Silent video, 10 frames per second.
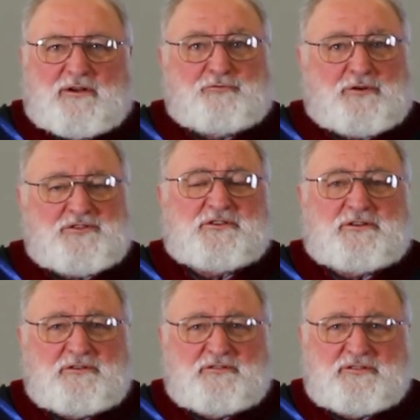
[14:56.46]
of
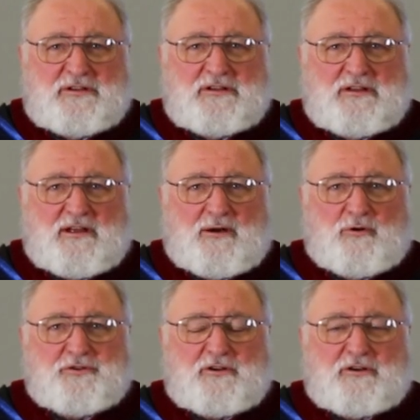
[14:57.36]
Trustees, I
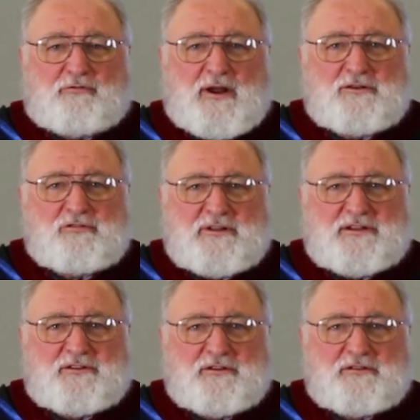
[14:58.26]
want to
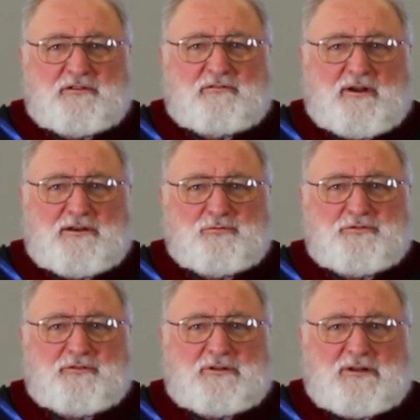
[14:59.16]
congratulate the
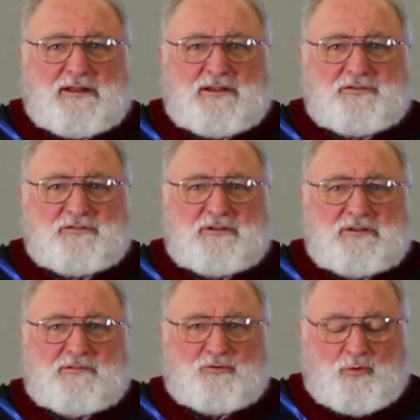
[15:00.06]
graduates of the class
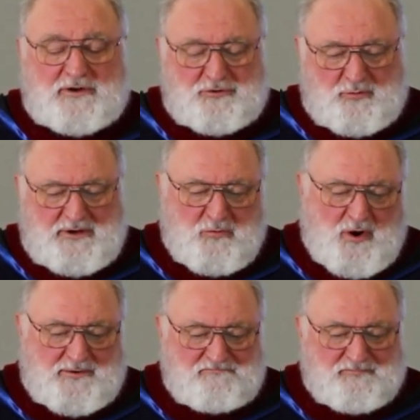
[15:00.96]
of
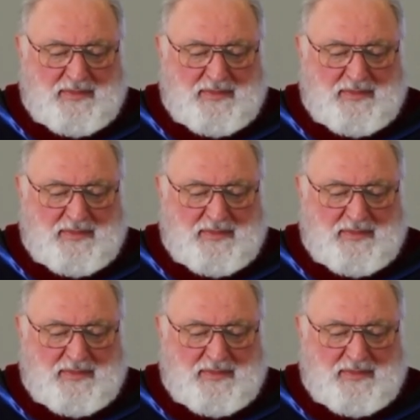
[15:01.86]
2021.